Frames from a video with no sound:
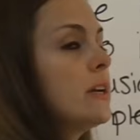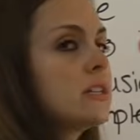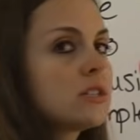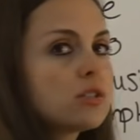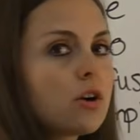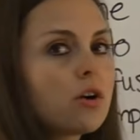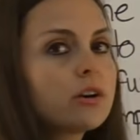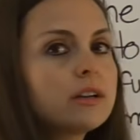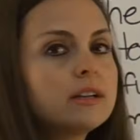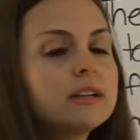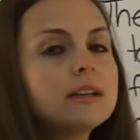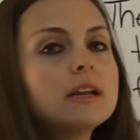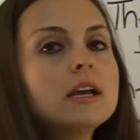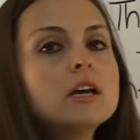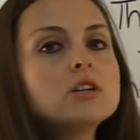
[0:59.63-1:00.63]
we started
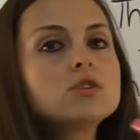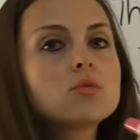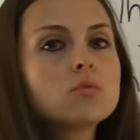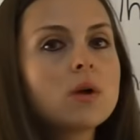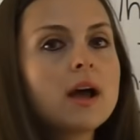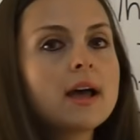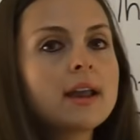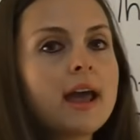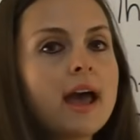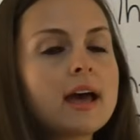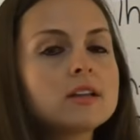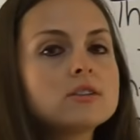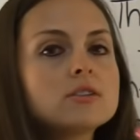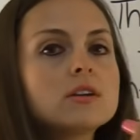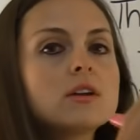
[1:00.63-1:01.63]
it to run
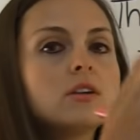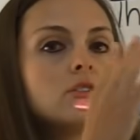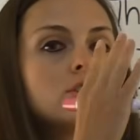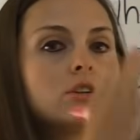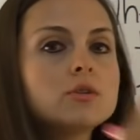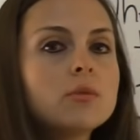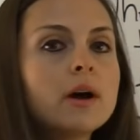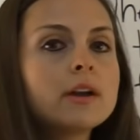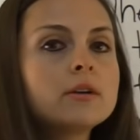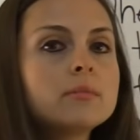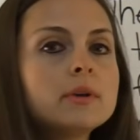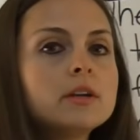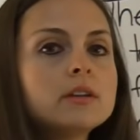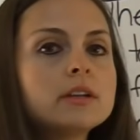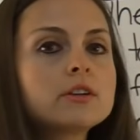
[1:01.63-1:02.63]
at two
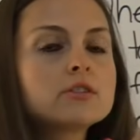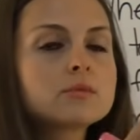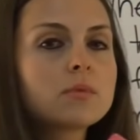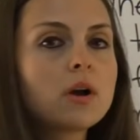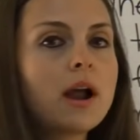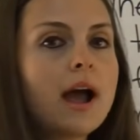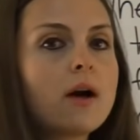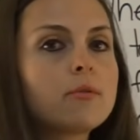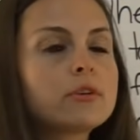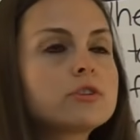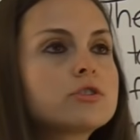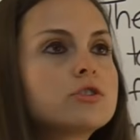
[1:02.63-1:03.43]
hundred milliliters per hour.